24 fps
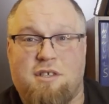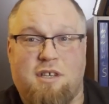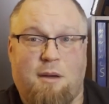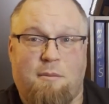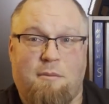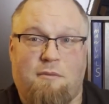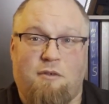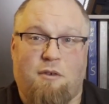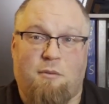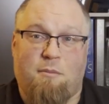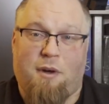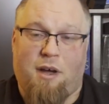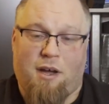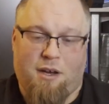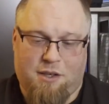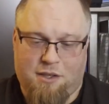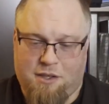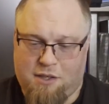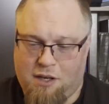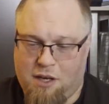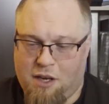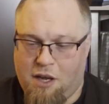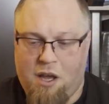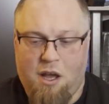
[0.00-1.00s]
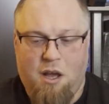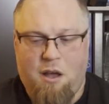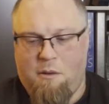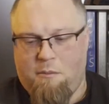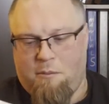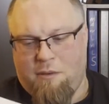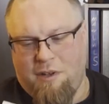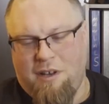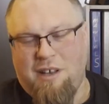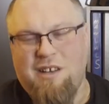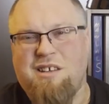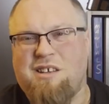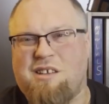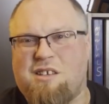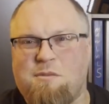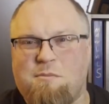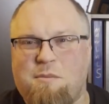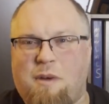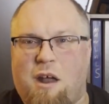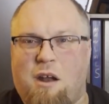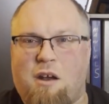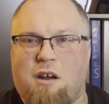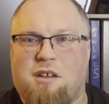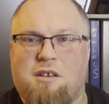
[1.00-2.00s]
top of your box. But it doesn't
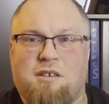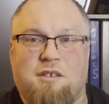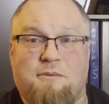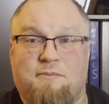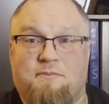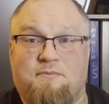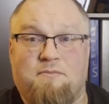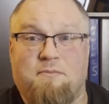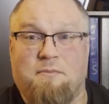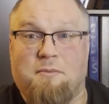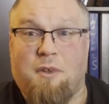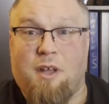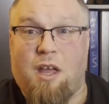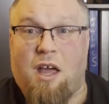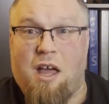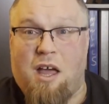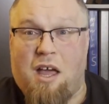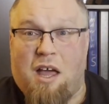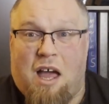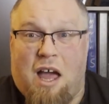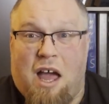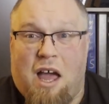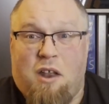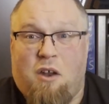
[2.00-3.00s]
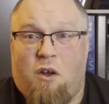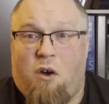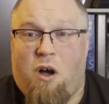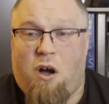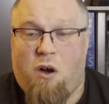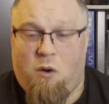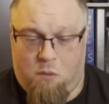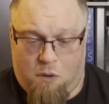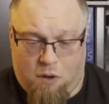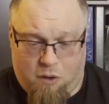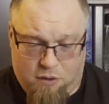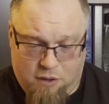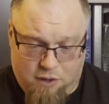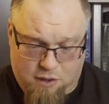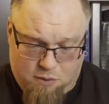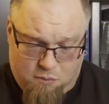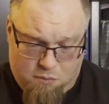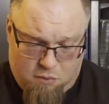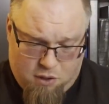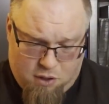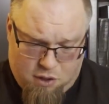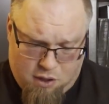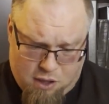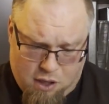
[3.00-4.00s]
matter, because I know how well these
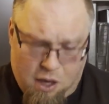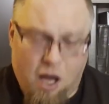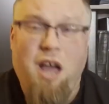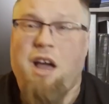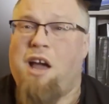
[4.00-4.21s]
work.